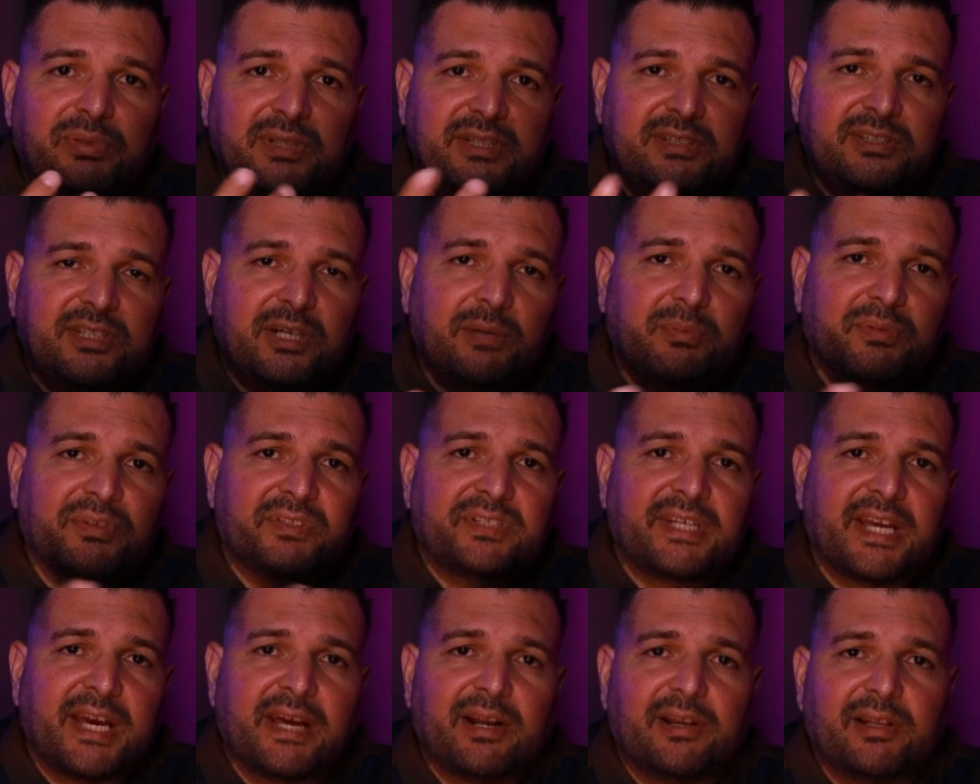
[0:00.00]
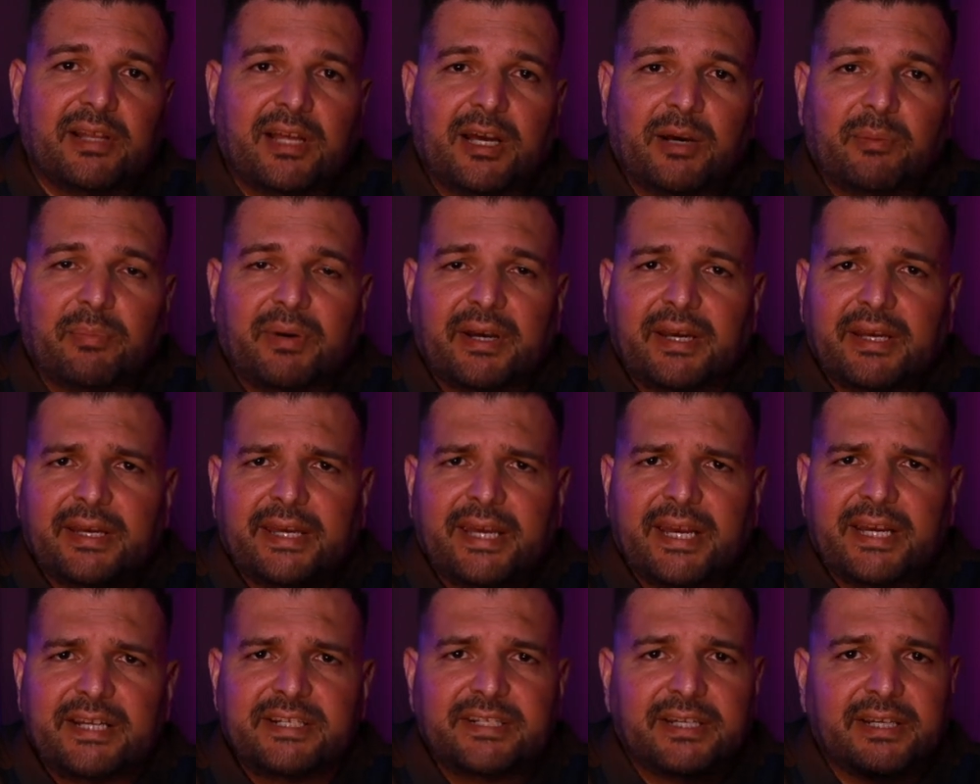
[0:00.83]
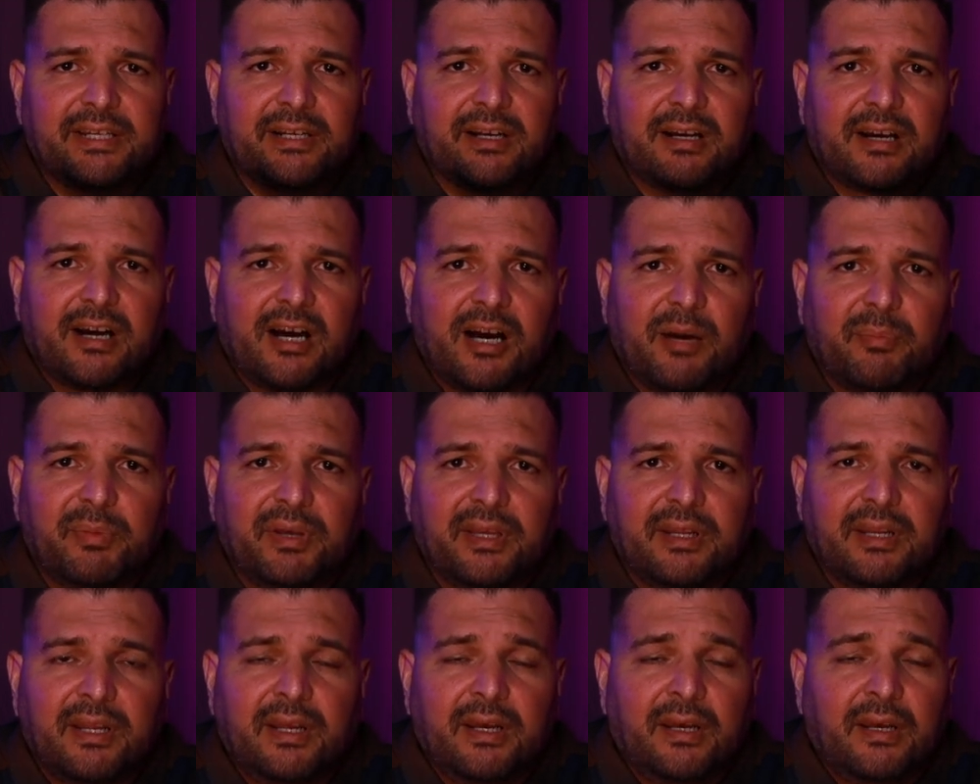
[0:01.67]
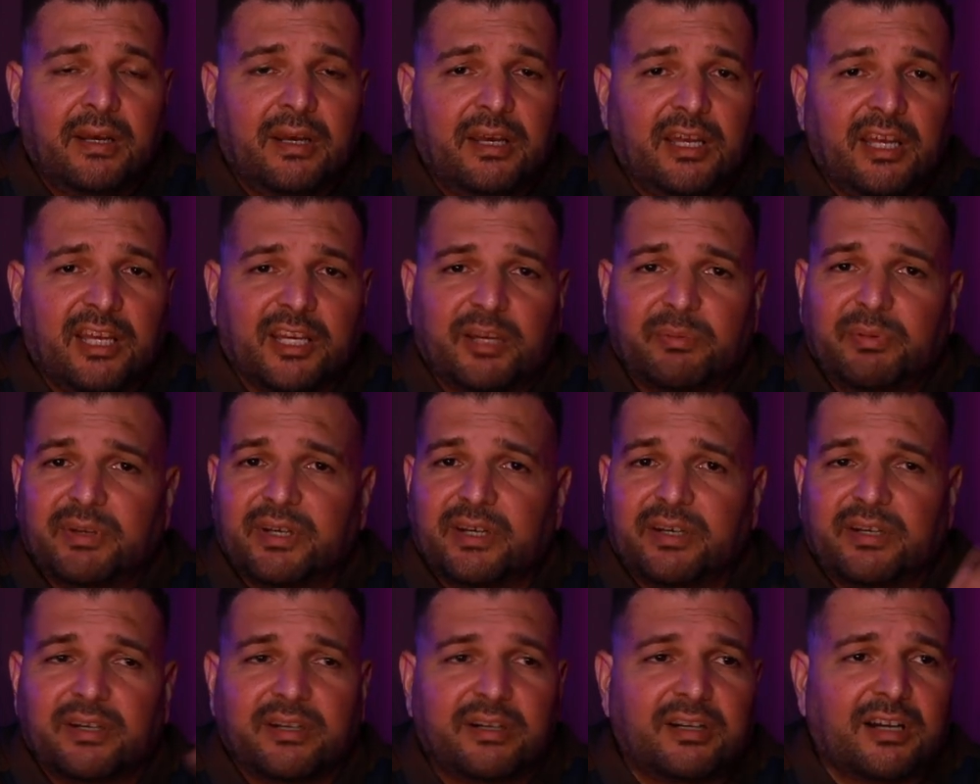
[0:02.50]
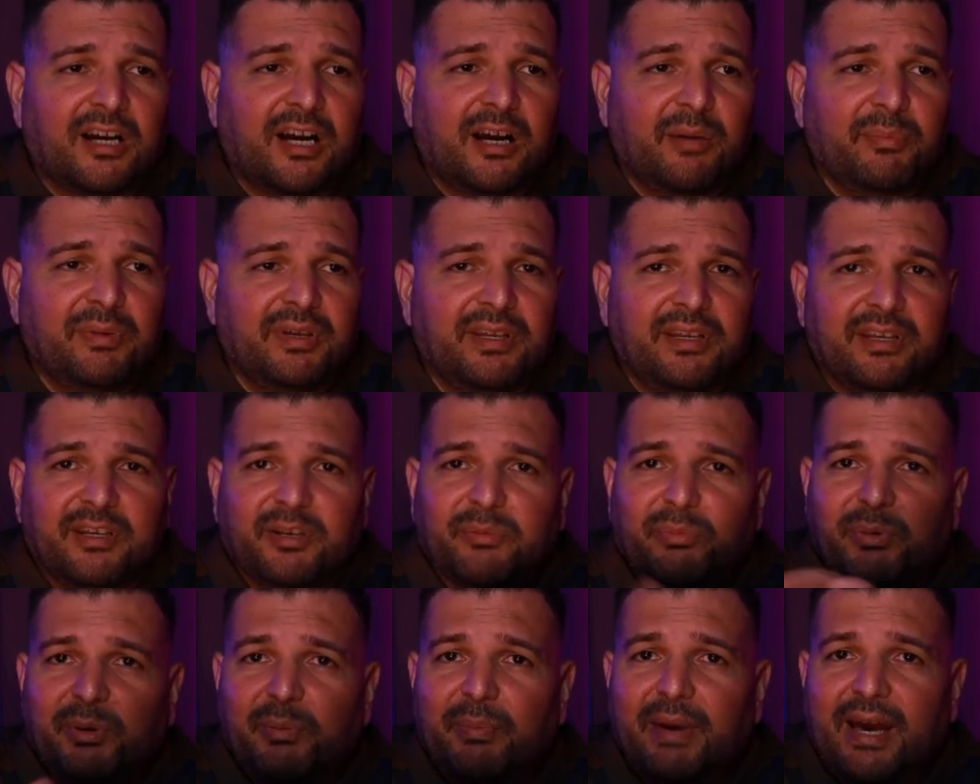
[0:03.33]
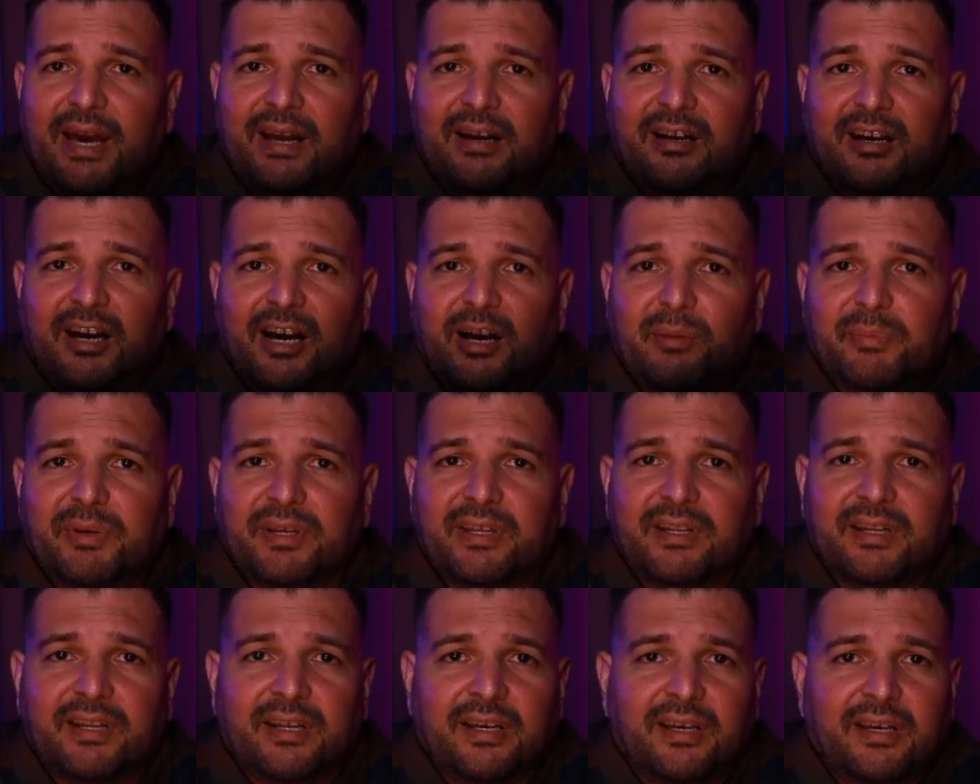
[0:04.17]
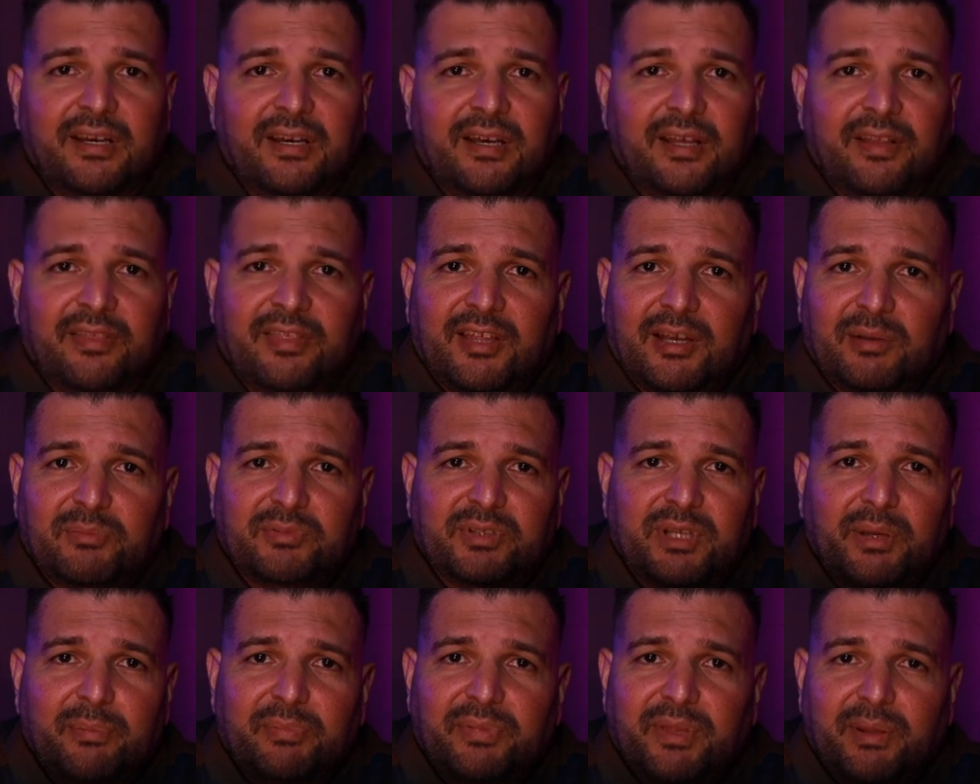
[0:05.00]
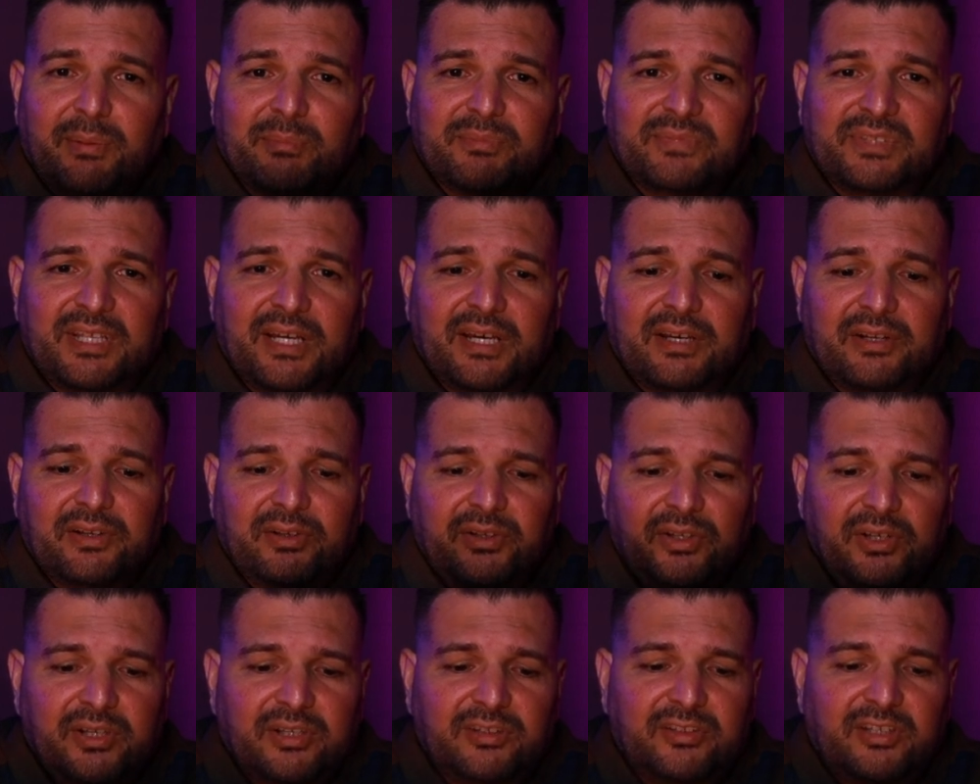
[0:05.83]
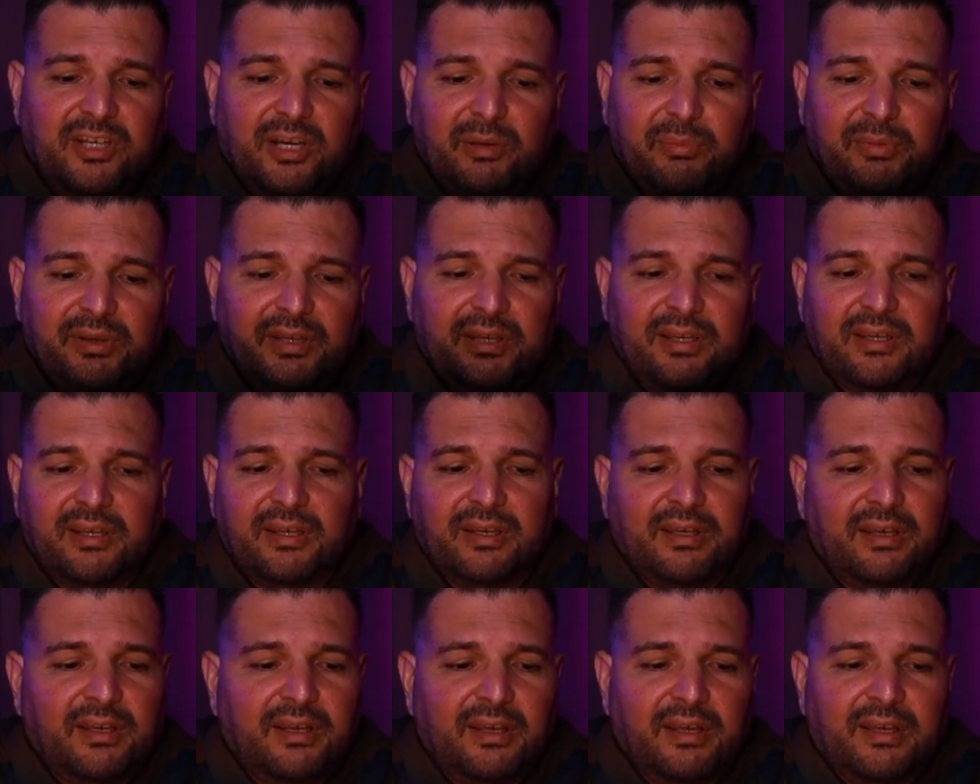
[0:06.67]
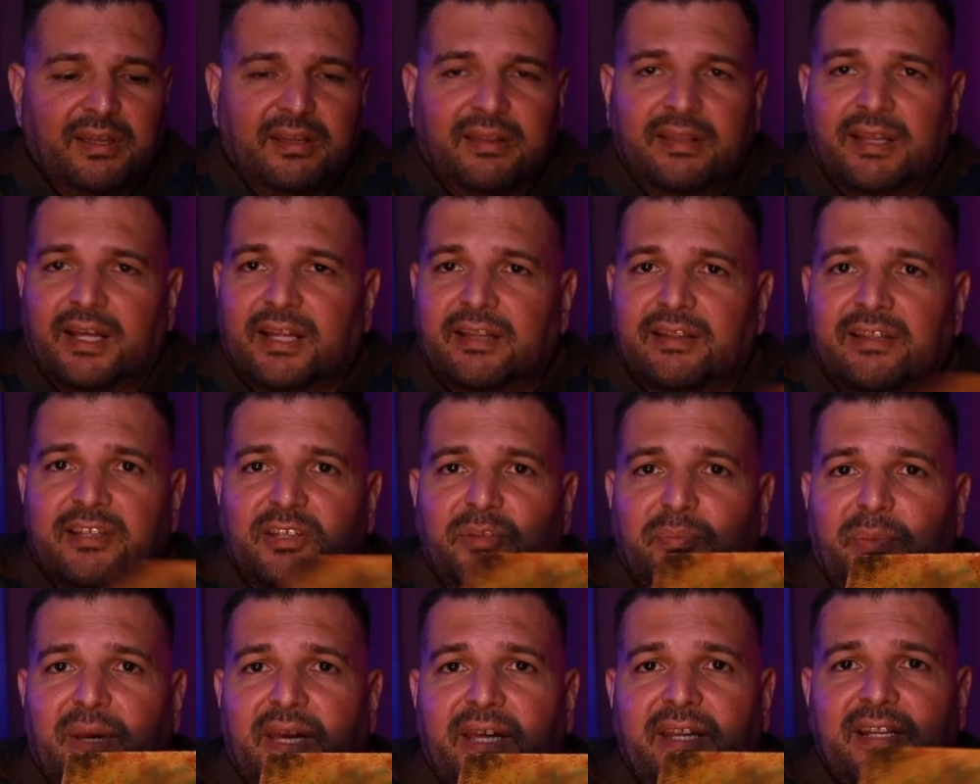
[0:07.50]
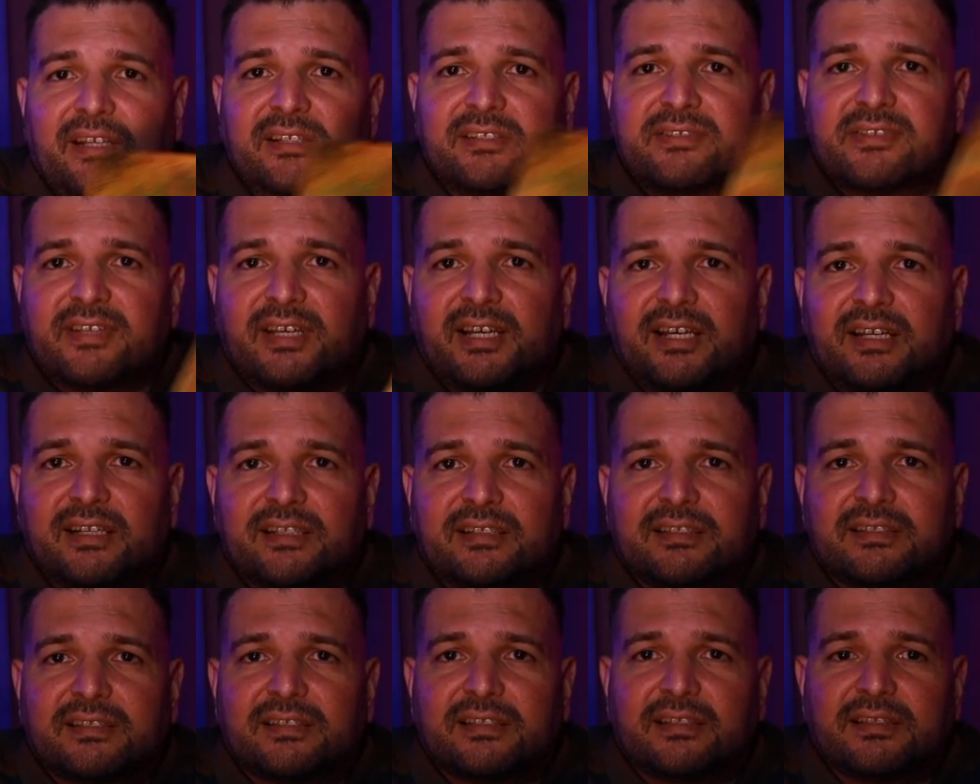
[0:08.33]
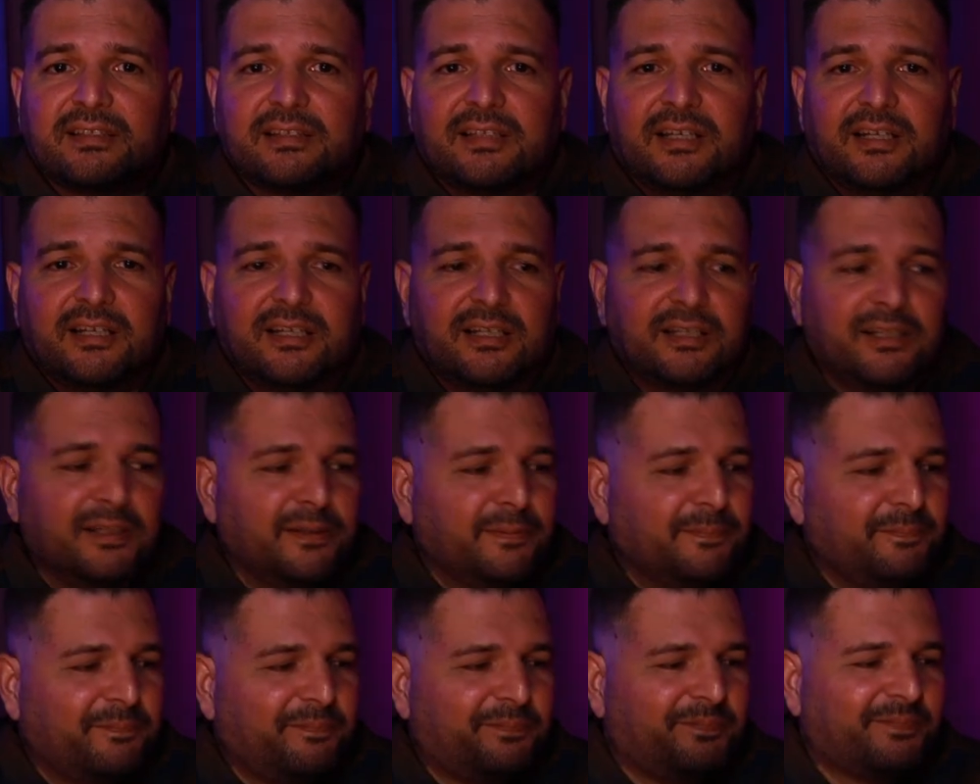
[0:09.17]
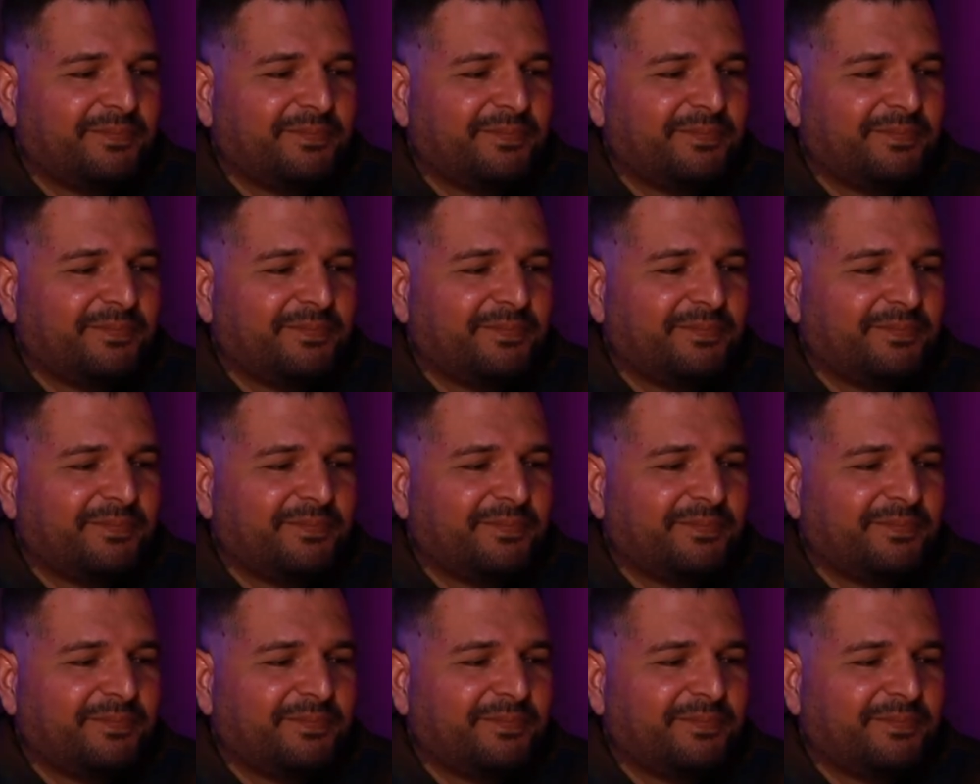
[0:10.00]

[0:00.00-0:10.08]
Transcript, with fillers: please help the channel out by engaging in a comment it could be a good comment it could be a bad comment thumbs up thumbs down you can tell me that this painting sucks um,